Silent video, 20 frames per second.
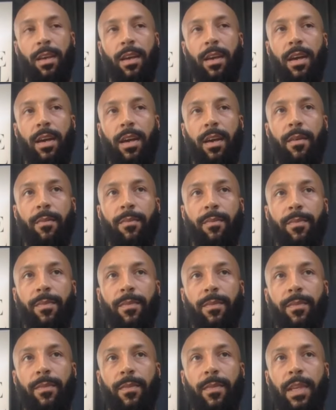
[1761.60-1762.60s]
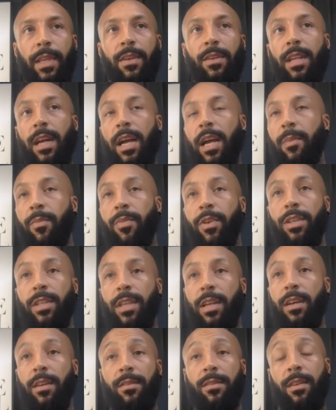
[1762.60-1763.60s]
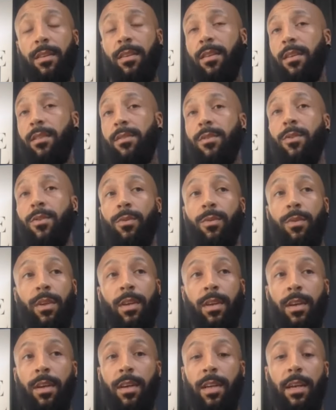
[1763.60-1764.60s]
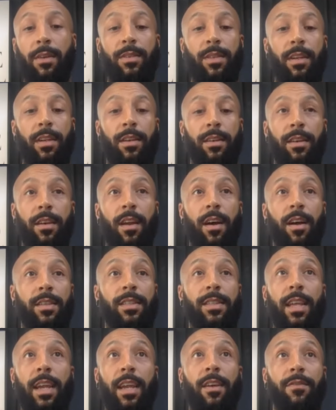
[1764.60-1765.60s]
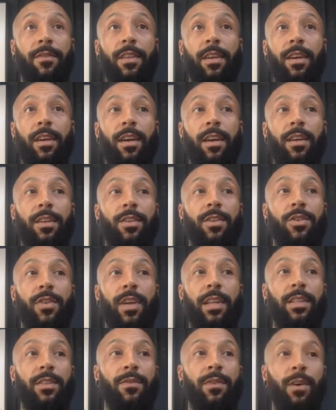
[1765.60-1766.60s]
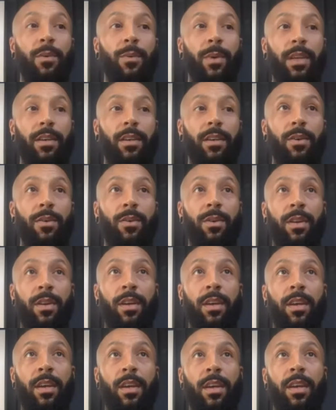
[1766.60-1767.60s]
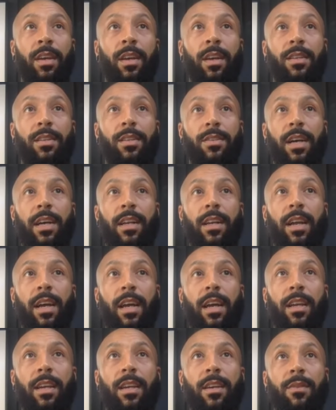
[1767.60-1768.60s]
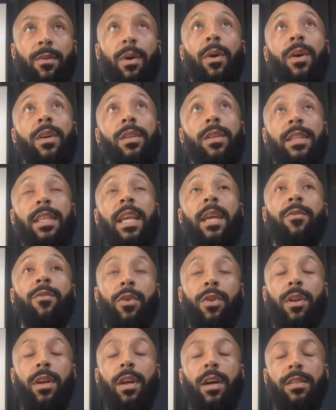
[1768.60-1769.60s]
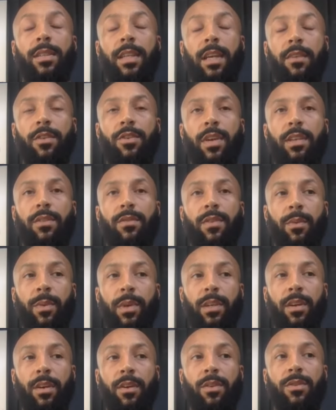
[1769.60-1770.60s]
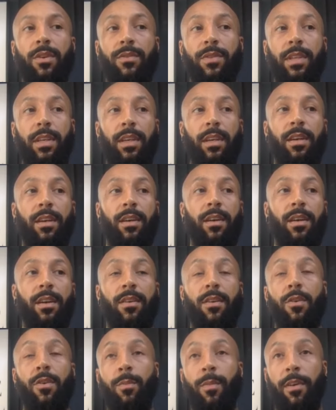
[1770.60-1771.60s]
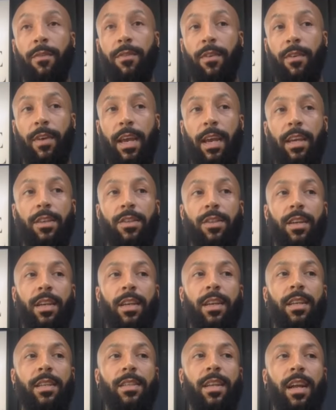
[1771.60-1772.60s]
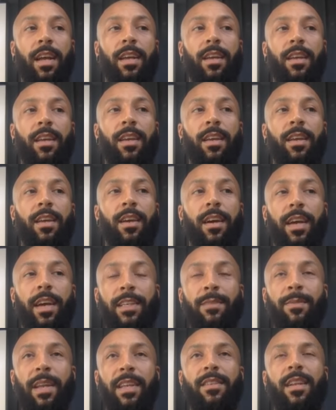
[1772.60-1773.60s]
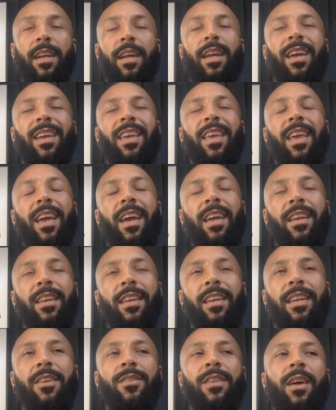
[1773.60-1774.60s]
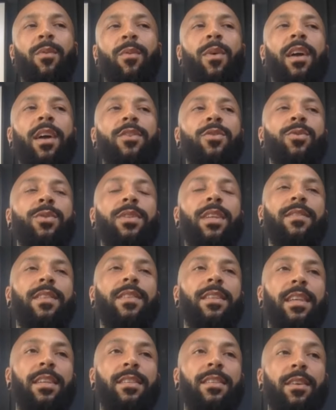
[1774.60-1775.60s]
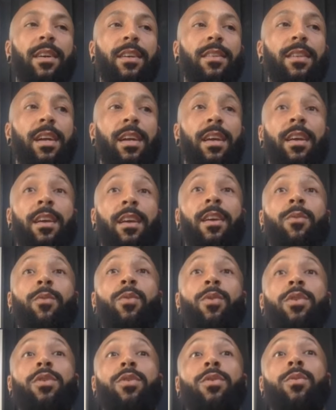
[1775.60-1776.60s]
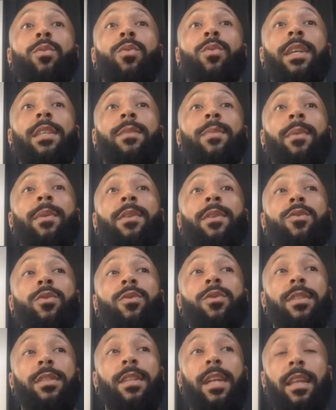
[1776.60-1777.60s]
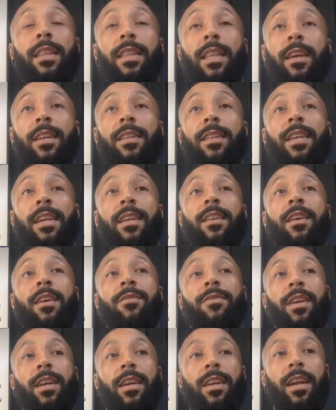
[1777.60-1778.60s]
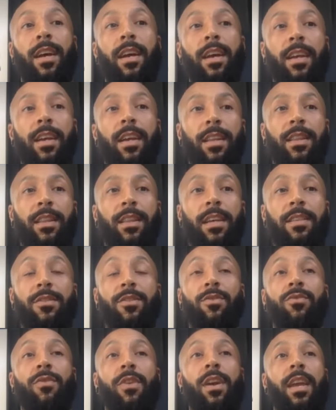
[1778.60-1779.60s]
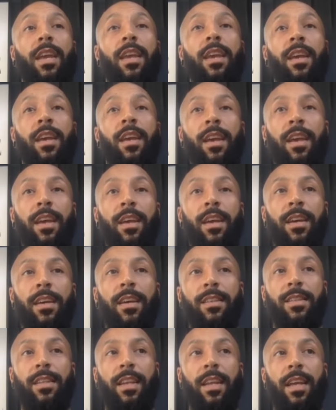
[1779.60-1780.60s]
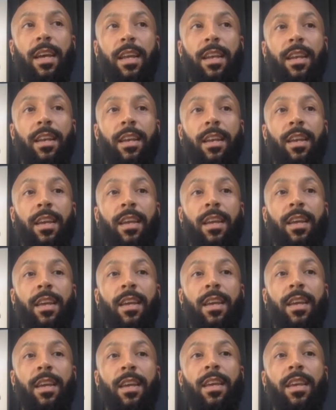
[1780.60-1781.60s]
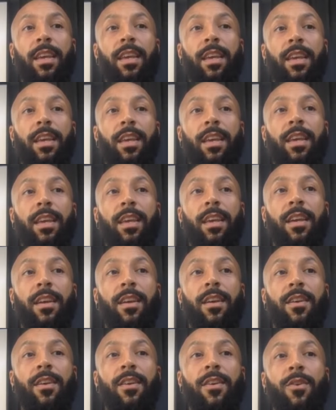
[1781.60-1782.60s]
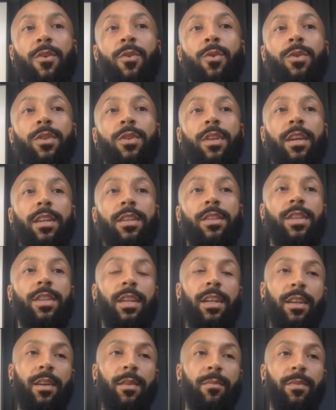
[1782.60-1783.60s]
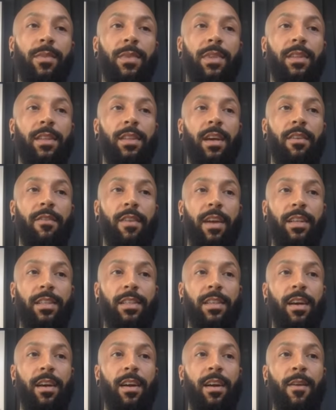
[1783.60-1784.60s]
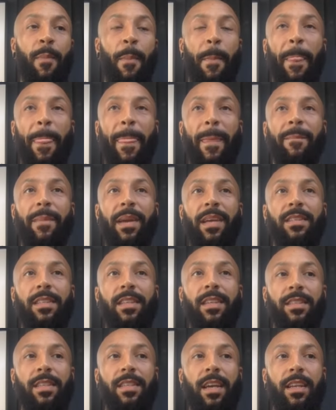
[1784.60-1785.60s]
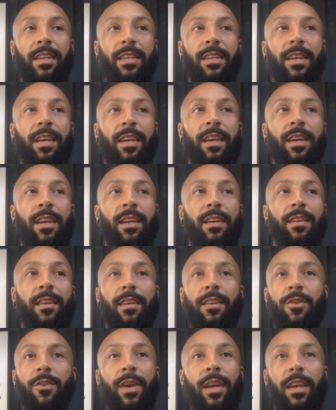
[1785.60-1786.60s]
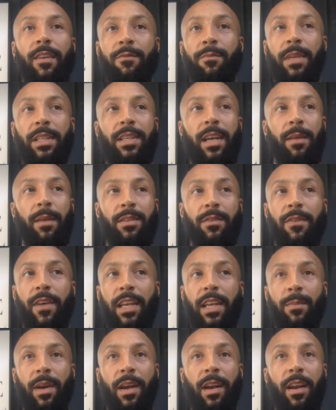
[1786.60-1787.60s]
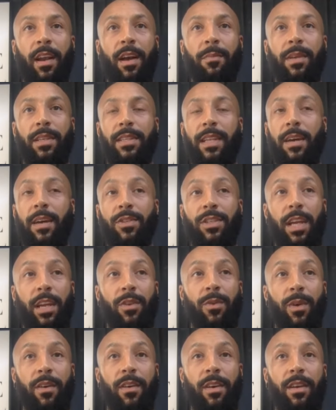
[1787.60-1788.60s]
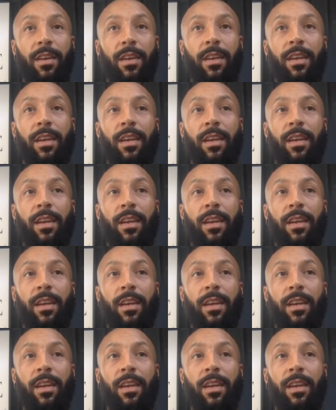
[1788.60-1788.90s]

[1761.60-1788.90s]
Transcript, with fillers: Um, and he was like, "I appreciate that." I was like, "Nice, no, cool." And that was the last day of the transfer window. So I had like, well, it was the day before the last day of the transfer window. So obviously, I called my agent, and he's like, I explained, he's like, again, he's like, why do you always have to say something? I was like, what do you what, expect me to do? Stand there and say nothing? Like, that's not right. So then he called the Gillingham director and basically said, "You ain't giving me time to find him a club. It's now January.